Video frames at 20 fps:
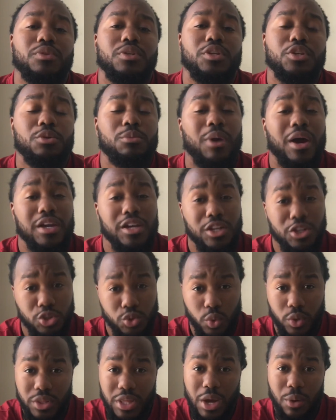you might
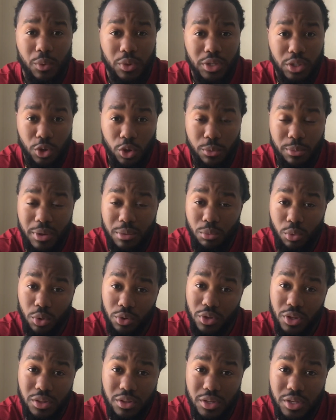enjoy that one a little bit more
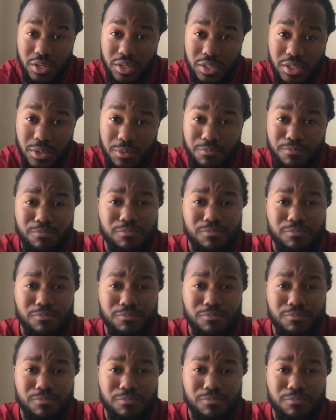than this.